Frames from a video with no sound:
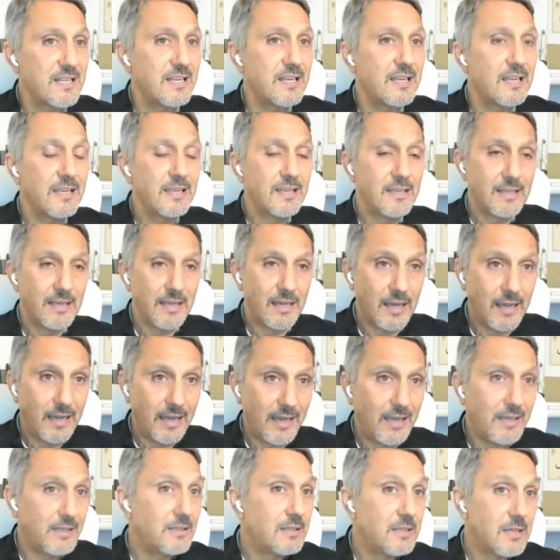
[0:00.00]
cleansing
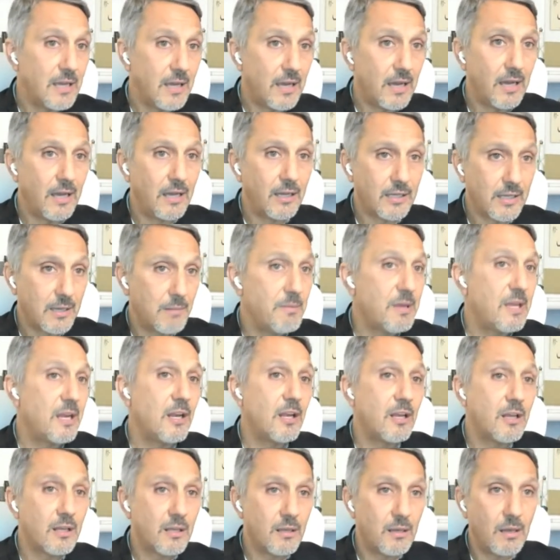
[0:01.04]
and
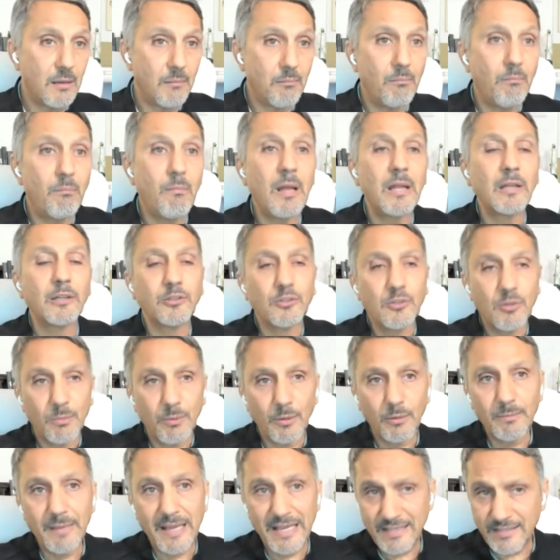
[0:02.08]
committing
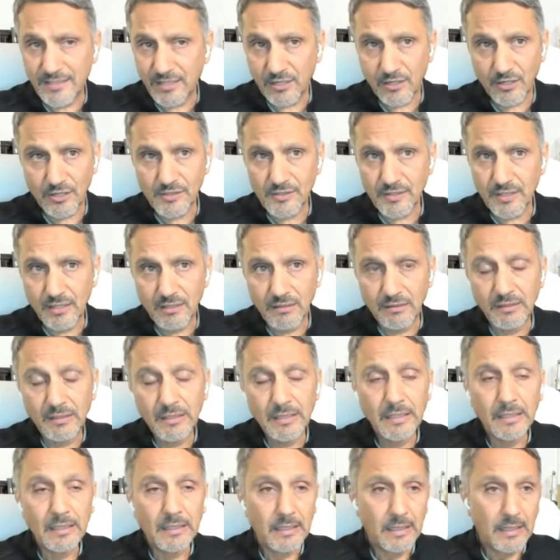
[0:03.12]
multiple massacres,
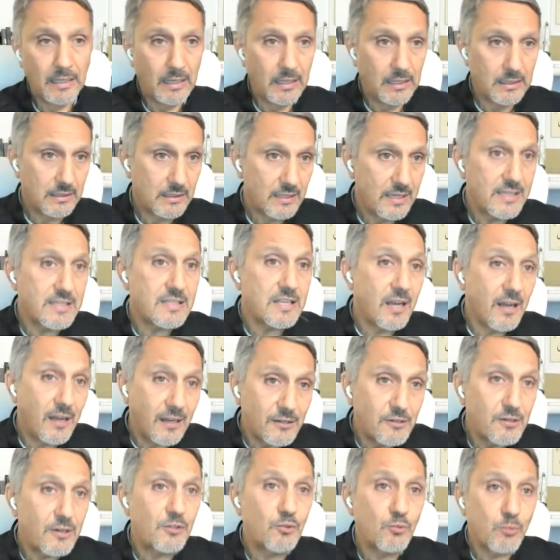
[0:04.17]
in at
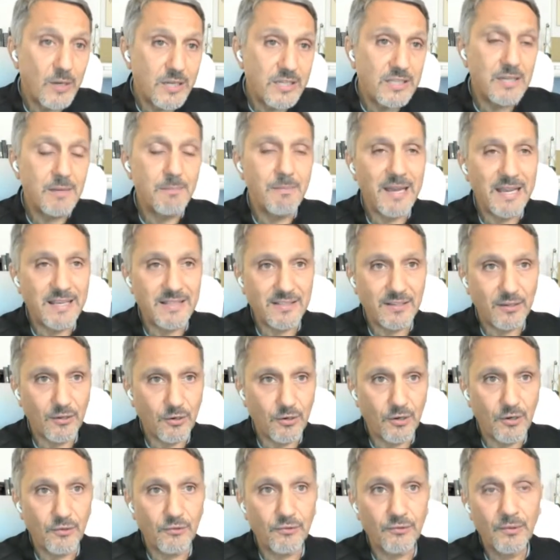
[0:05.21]
least 120
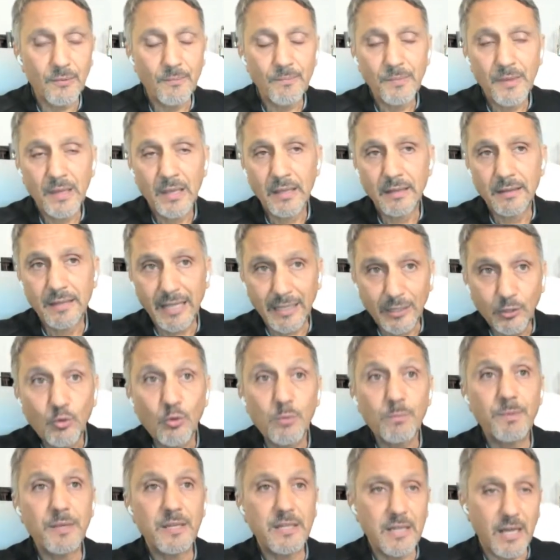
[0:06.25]
massacres
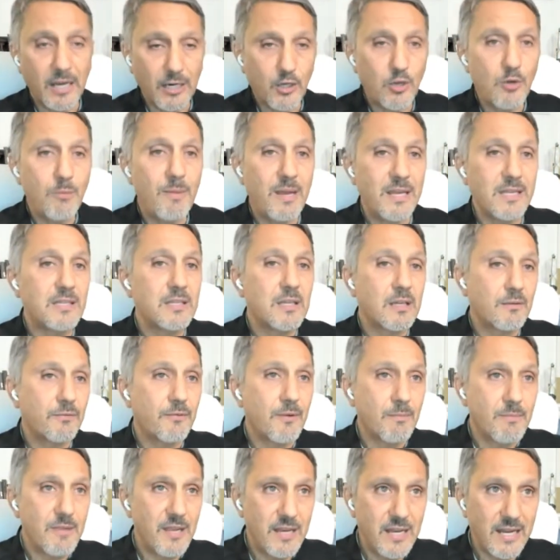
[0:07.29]
that could be
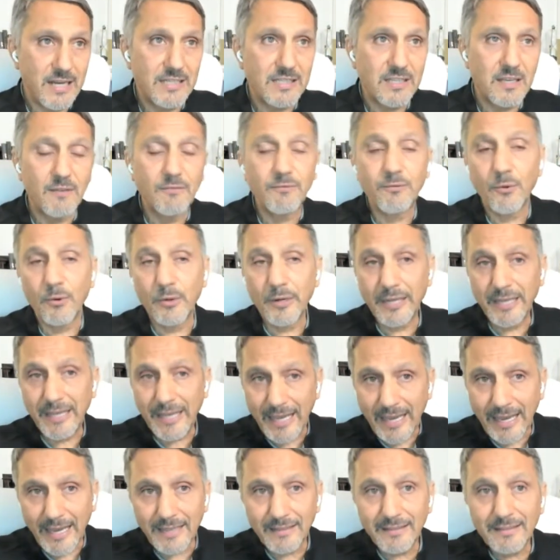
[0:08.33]
documented from the
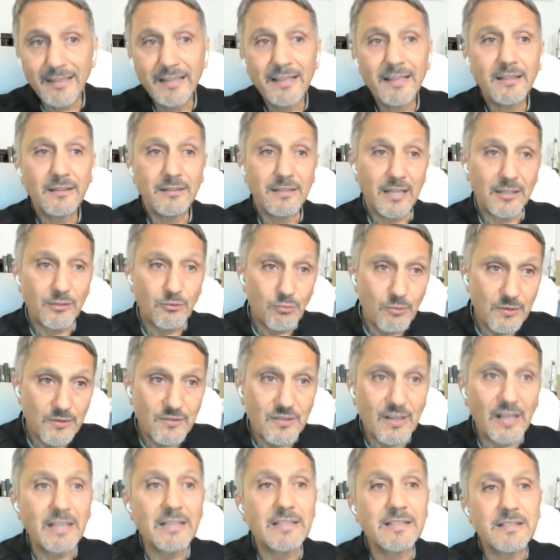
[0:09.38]
1948,
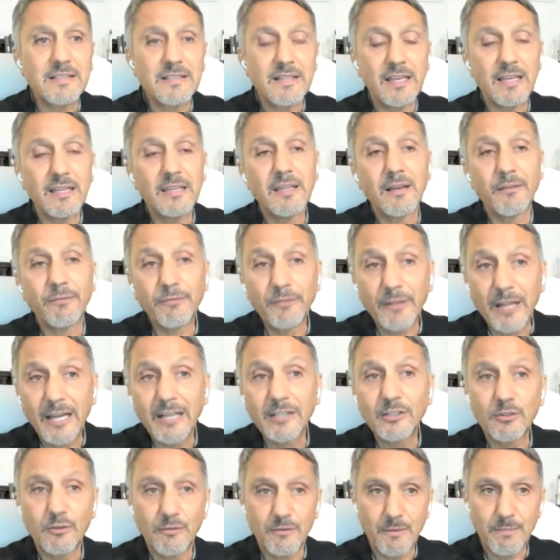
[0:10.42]
that results in the
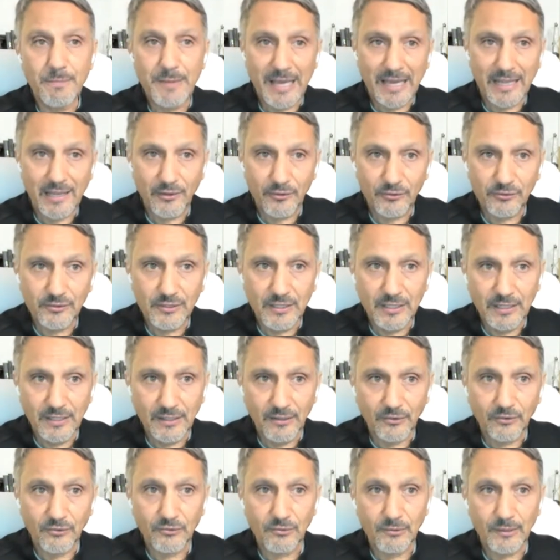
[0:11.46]
flight of the
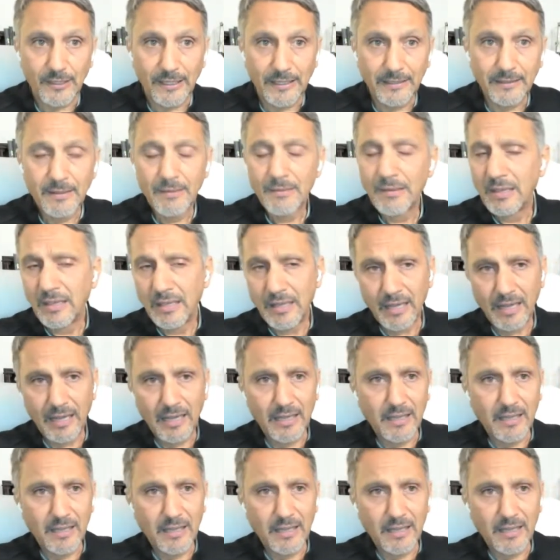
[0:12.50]
Palestinians, right?